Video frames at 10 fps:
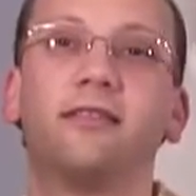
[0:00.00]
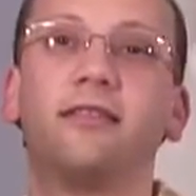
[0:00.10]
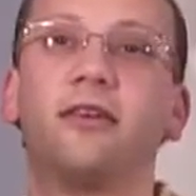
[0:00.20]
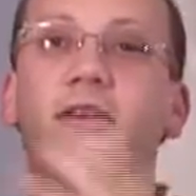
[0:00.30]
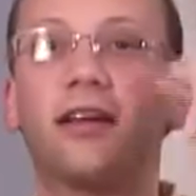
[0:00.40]

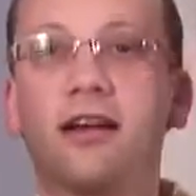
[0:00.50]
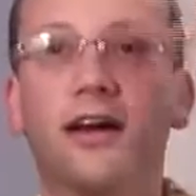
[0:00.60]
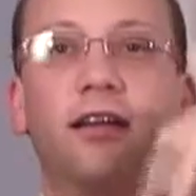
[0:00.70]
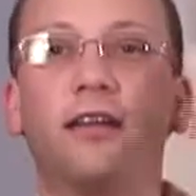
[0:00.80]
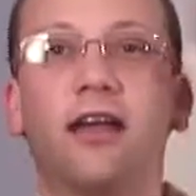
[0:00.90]
You know, like
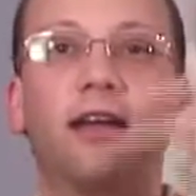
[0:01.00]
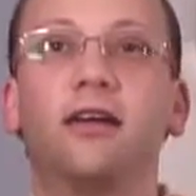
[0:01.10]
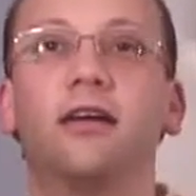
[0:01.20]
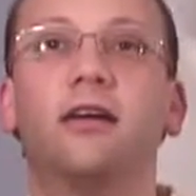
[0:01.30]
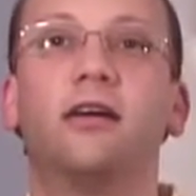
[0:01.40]
cut. Like, like a
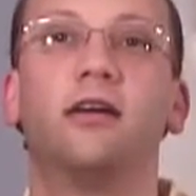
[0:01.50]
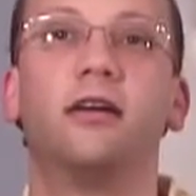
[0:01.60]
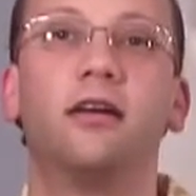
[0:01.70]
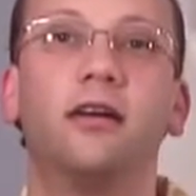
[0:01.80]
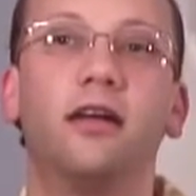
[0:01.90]
baby chicken.
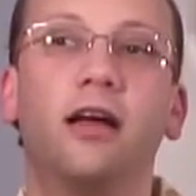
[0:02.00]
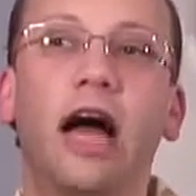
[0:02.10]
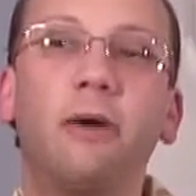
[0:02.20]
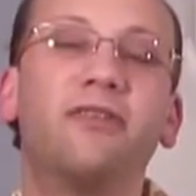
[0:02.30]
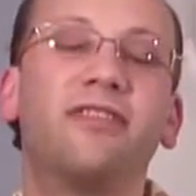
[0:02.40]

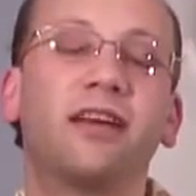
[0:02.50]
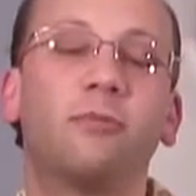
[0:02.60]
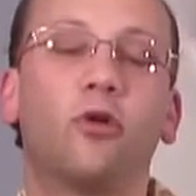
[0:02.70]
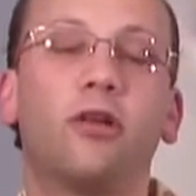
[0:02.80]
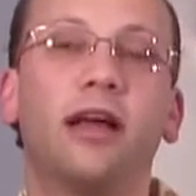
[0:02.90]
I was thinking
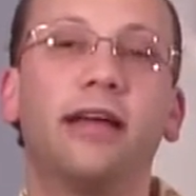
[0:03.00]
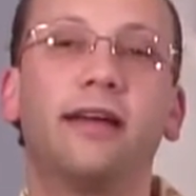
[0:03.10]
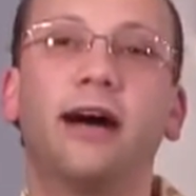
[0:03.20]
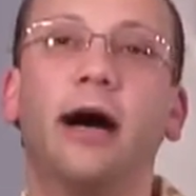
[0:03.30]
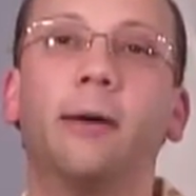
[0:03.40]
more
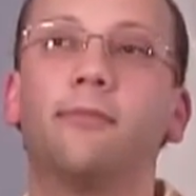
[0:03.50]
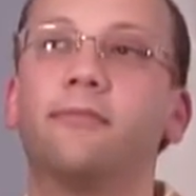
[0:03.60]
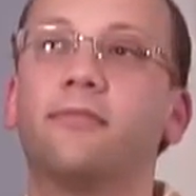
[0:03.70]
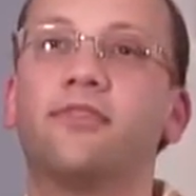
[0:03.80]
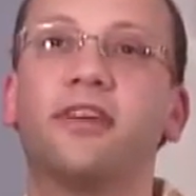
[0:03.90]
like um,
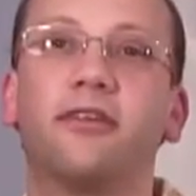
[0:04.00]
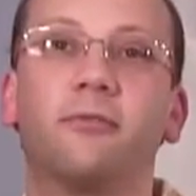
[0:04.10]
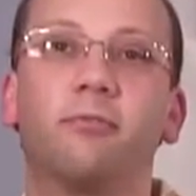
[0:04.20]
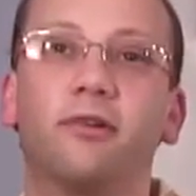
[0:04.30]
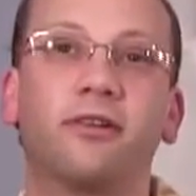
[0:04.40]
Sandra
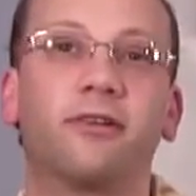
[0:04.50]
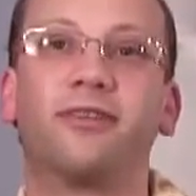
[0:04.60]
Bullock or